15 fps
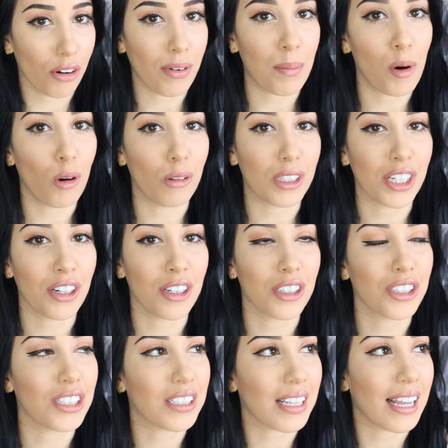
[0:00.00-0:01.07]
or if I'm holding
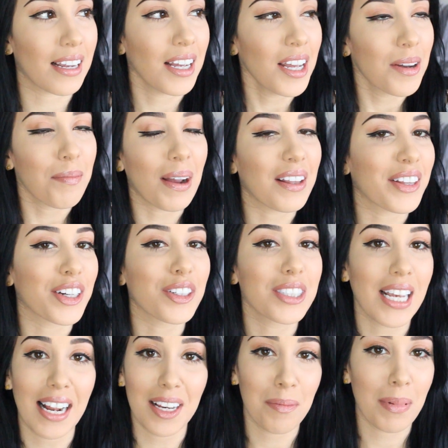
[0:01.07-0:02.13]
her. She's like my little
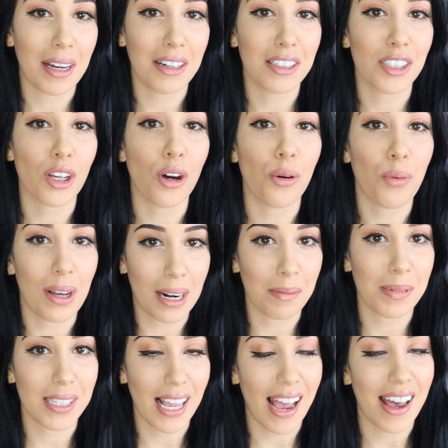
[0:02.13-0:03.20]
teddy bear, so when
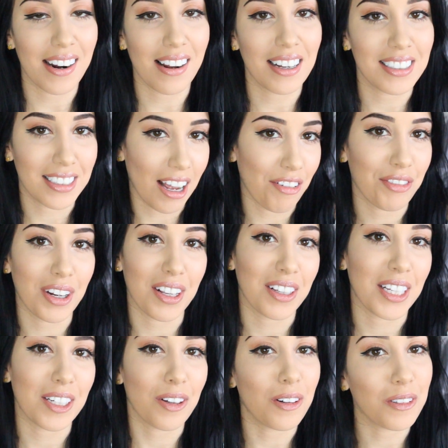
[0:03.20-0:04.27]
I'm sad, I
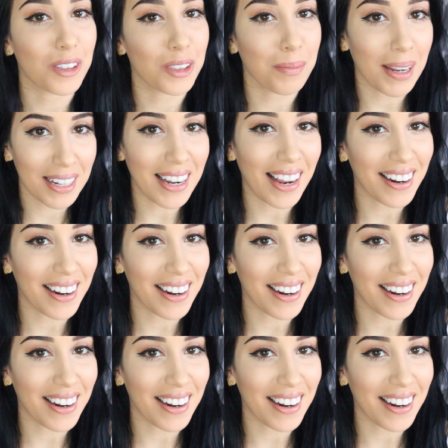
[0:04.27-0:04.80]
definitely go to my